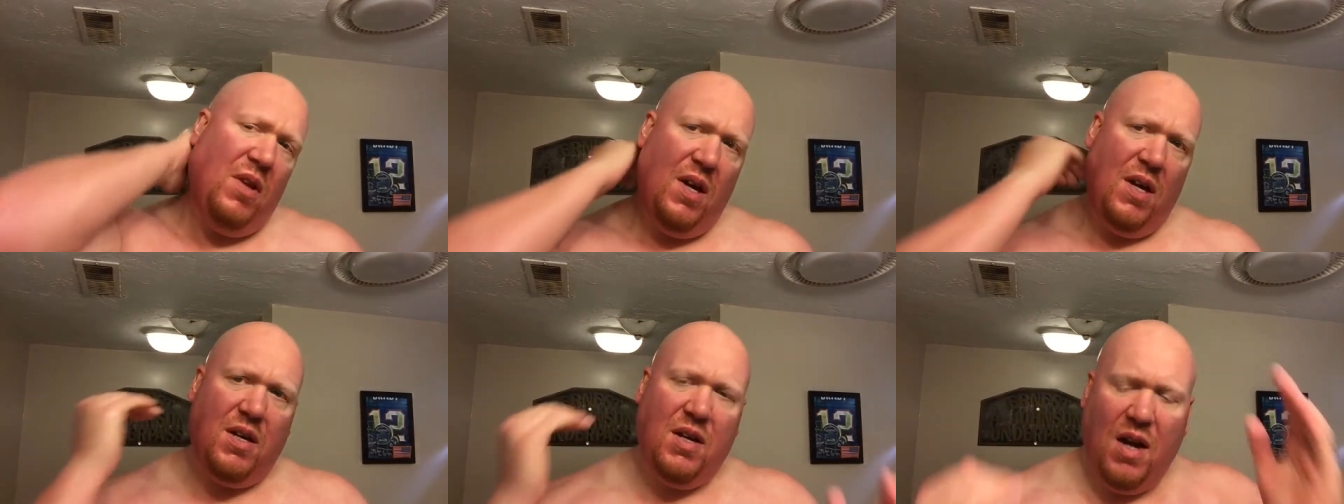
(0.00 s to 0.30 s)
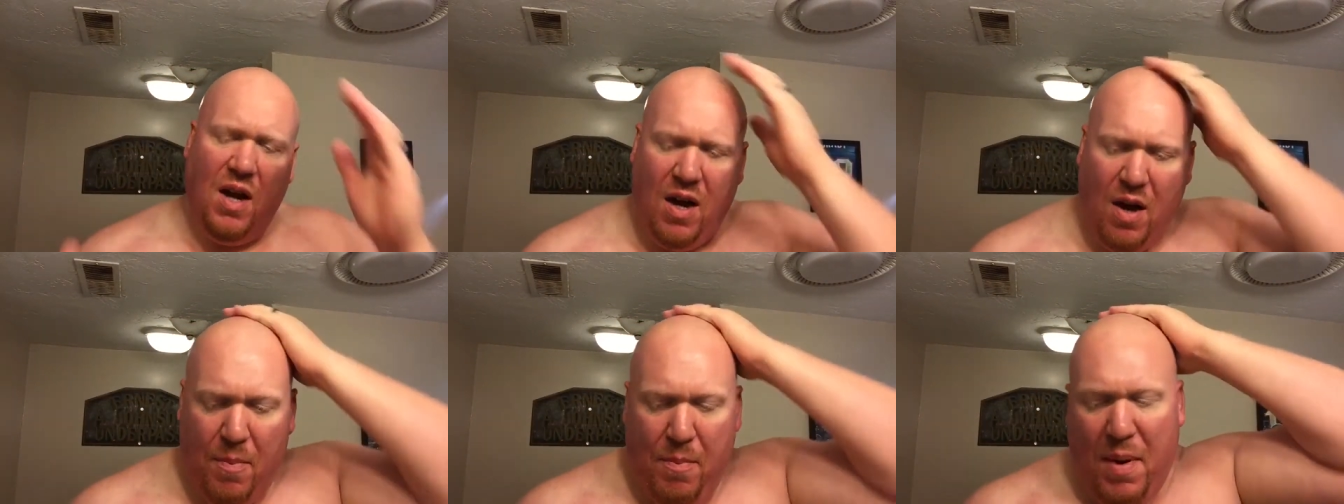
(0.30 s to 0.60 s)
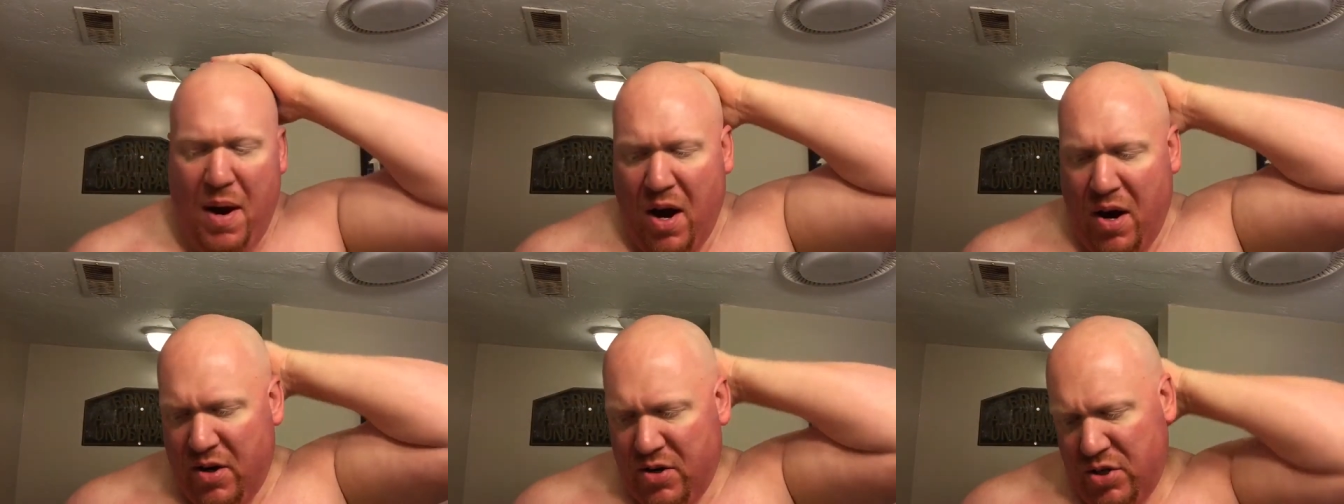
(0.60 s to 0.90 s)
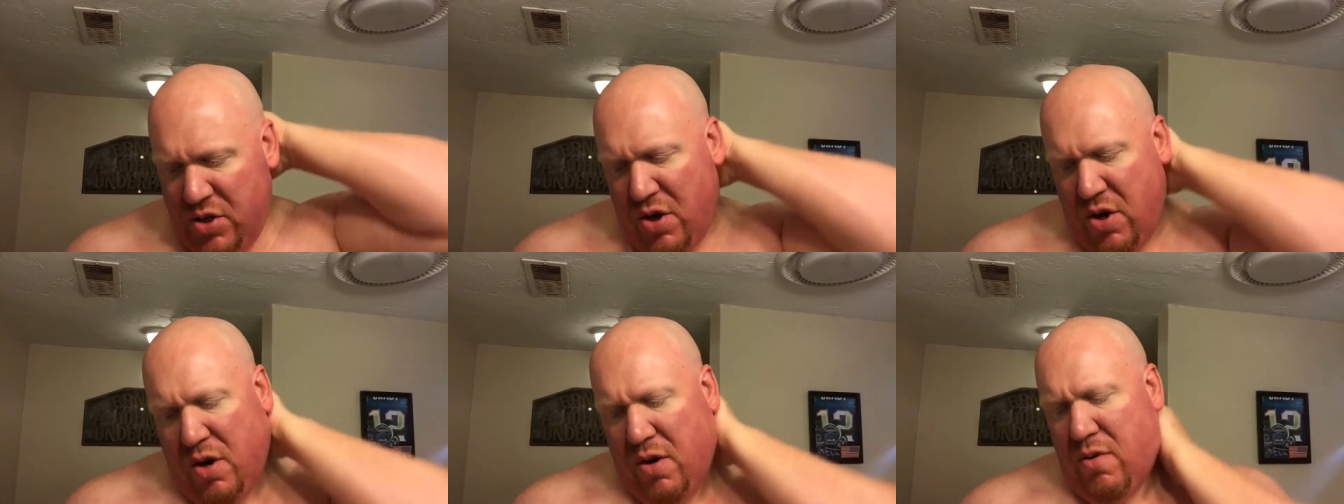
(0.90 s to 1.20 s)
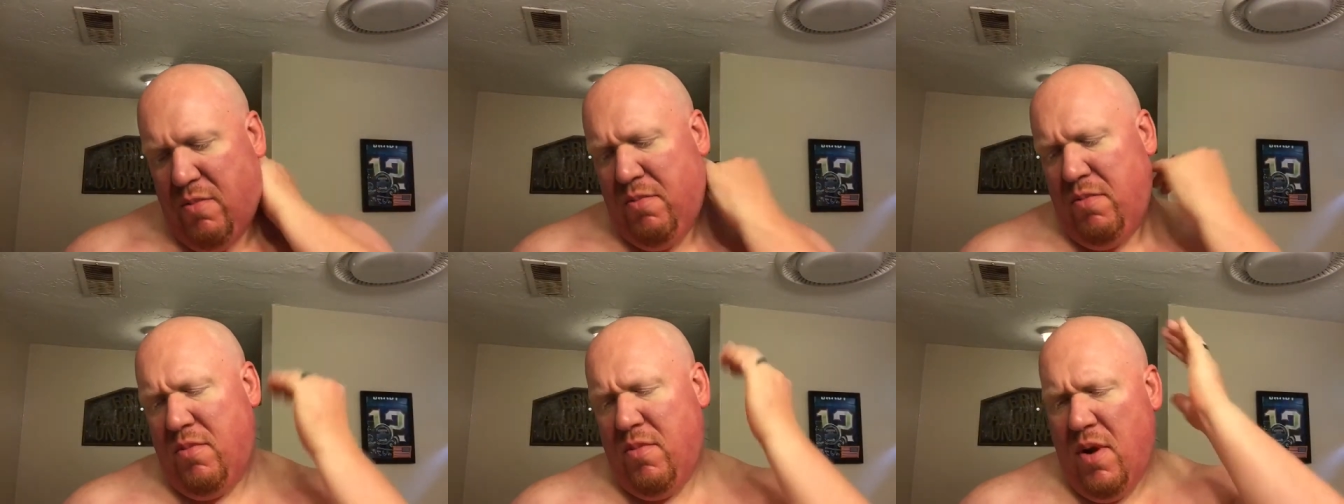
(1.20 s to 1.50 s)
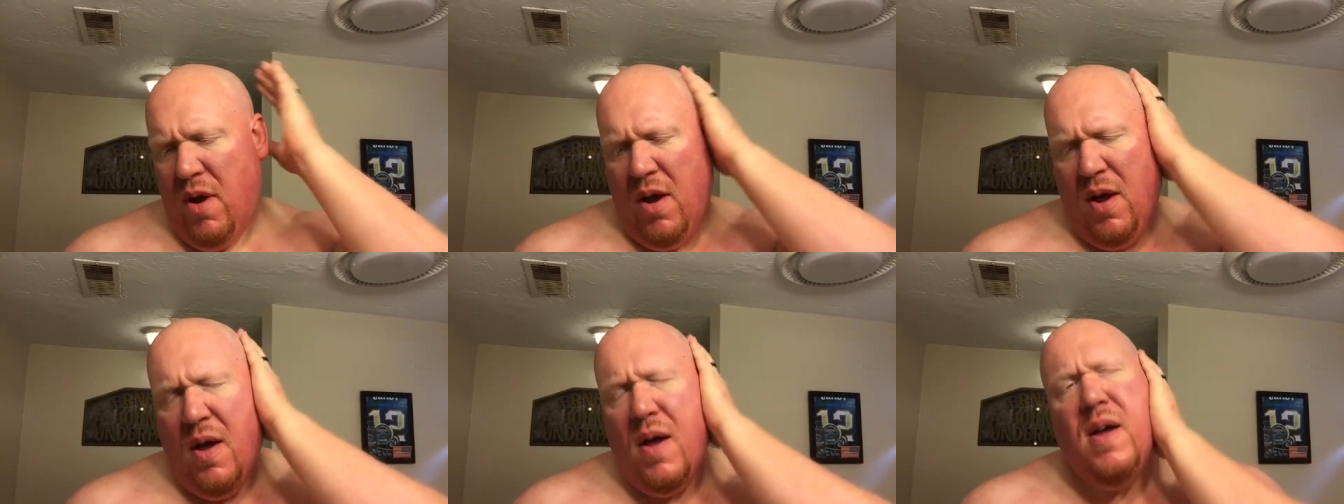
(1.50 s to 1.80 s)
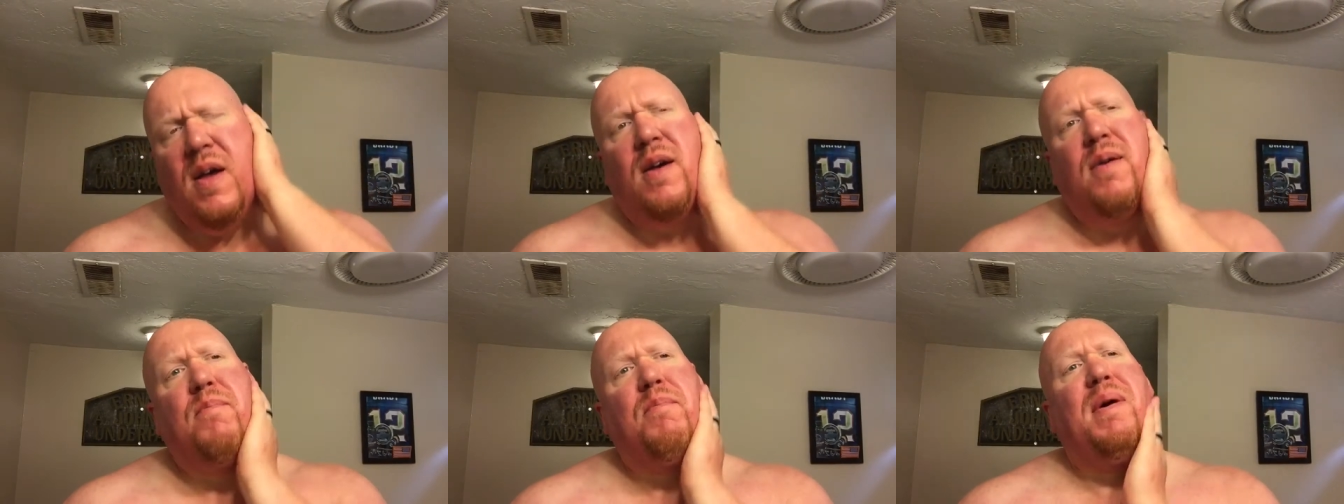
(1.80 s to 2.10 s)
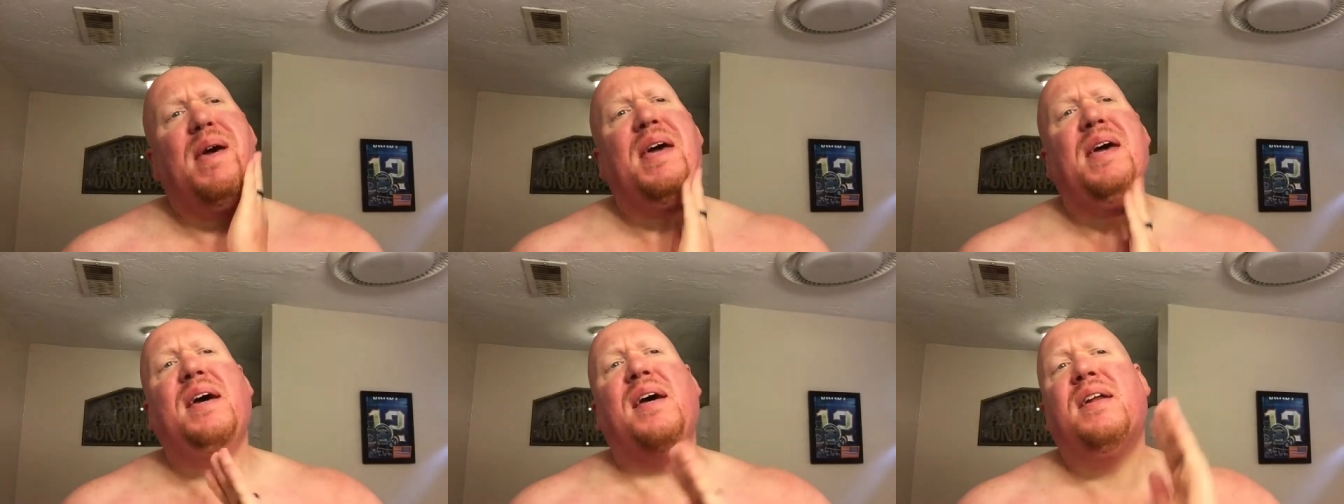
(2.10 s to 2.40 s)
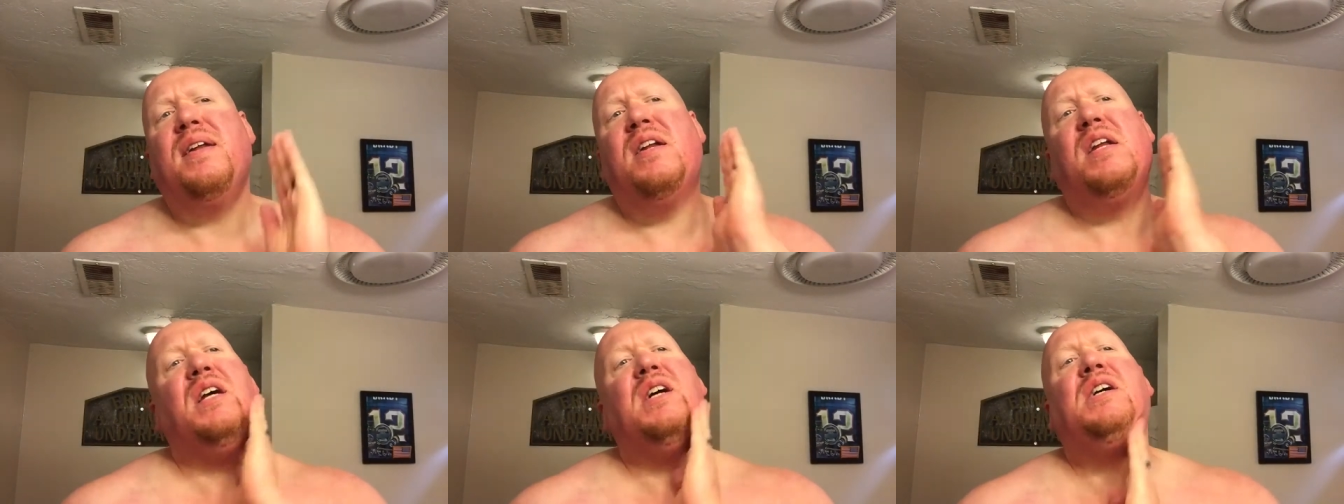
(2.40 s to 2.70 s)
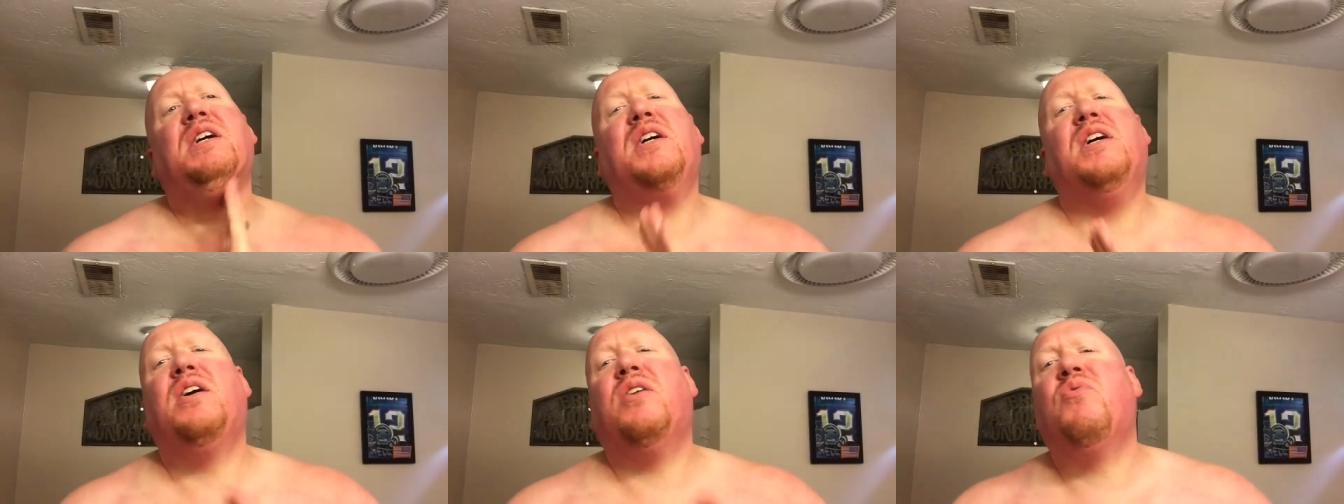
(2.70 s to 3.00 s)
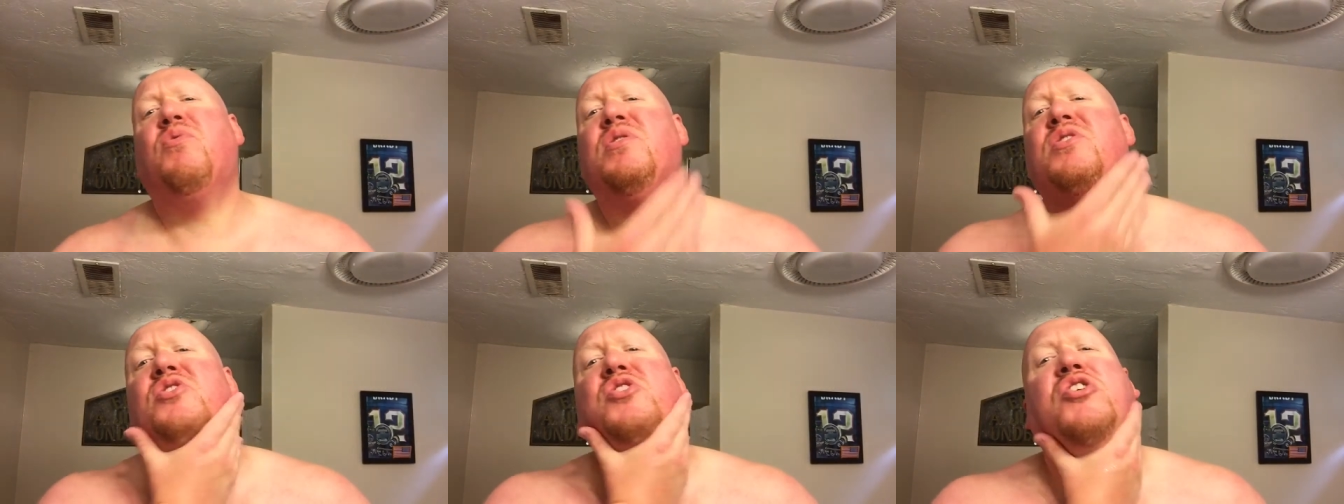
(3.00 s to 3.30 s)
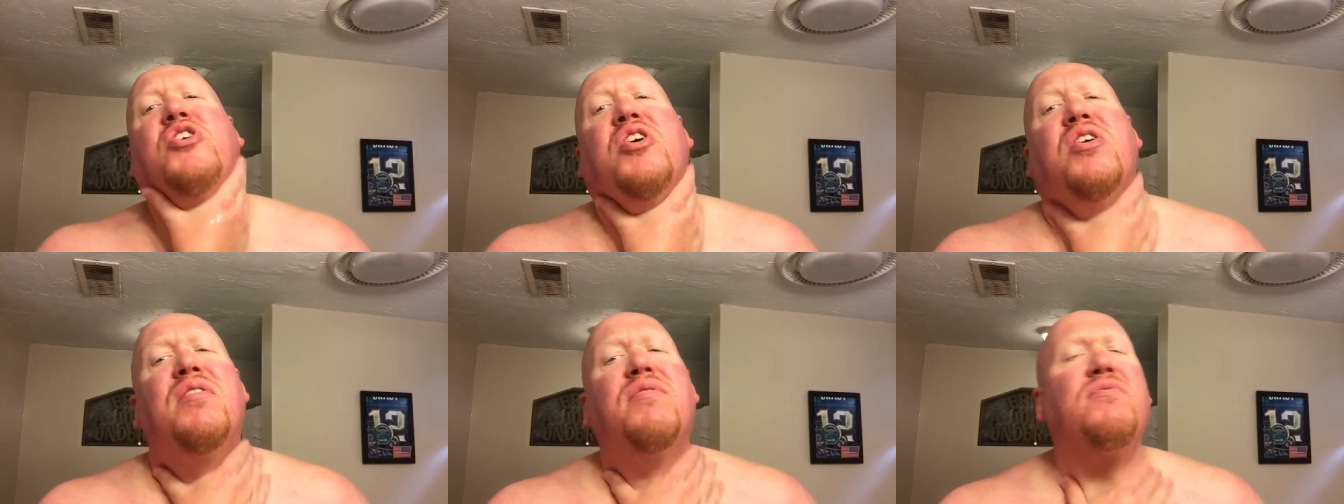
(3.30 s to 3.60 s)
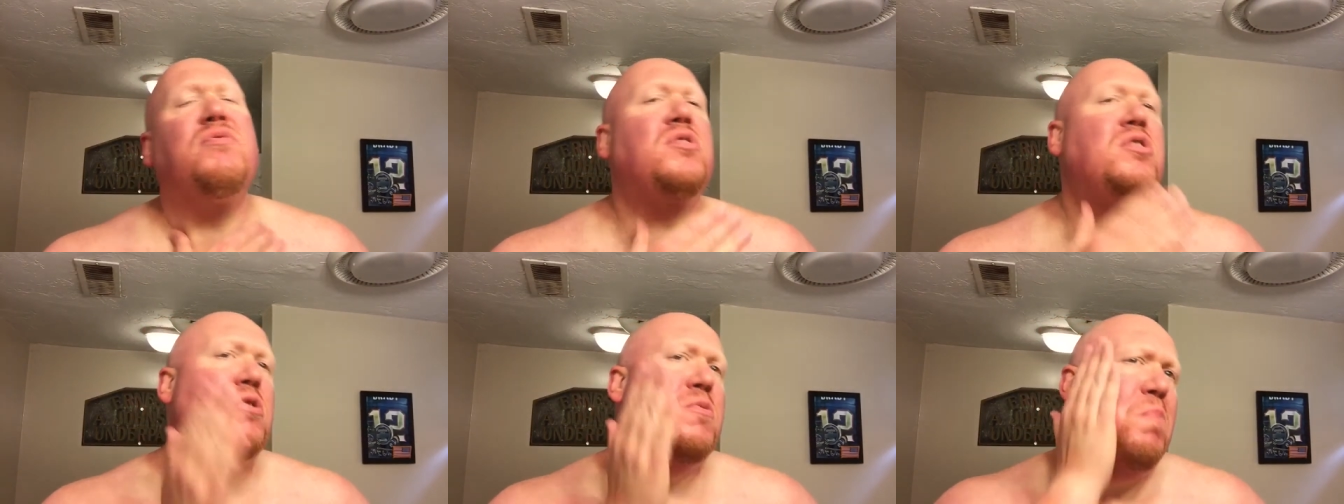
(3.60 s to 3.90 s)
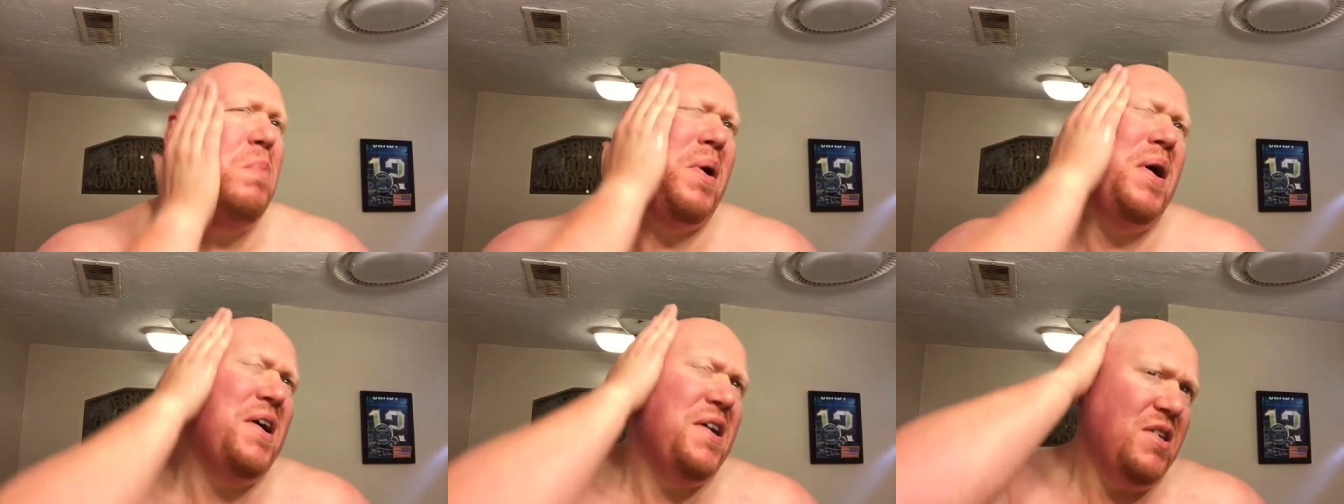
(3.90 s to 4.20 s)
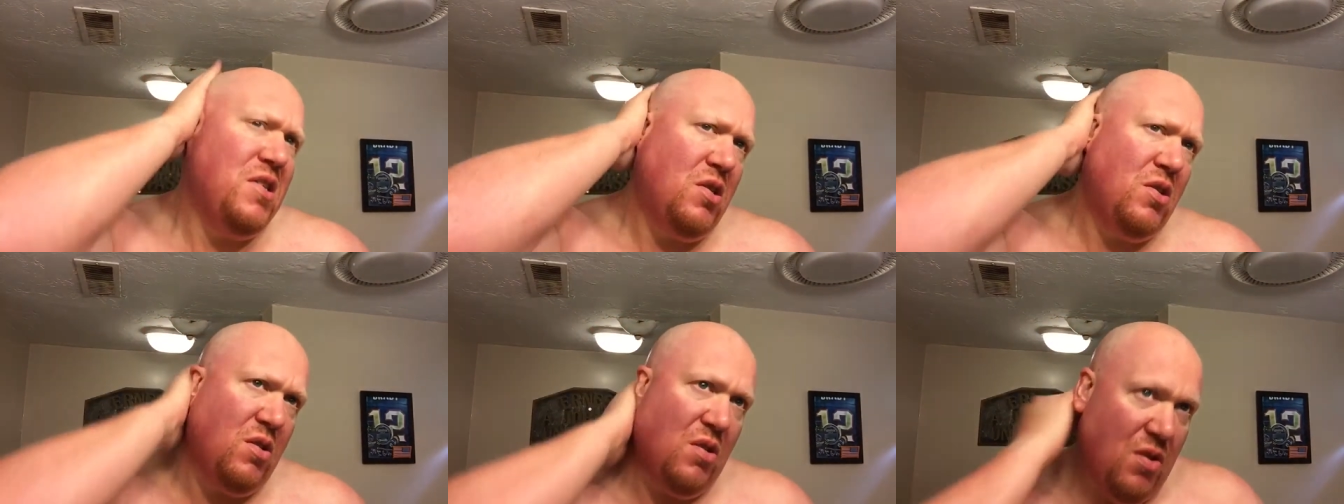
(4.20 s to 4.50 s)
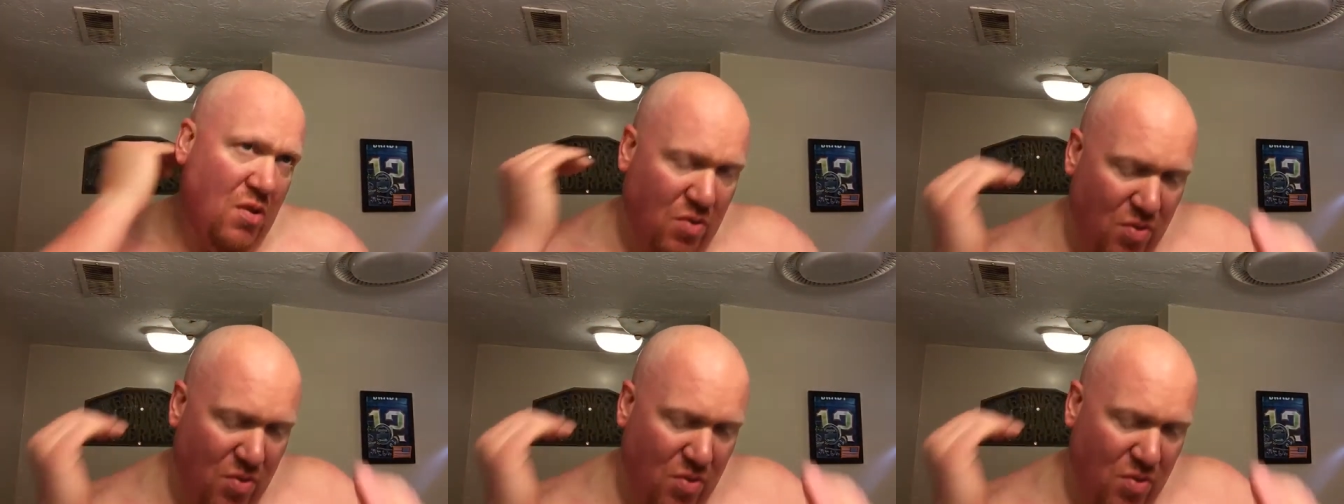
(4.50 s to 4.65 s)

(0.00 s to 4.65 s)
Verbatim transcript: like Barrister and Man Reserve Spice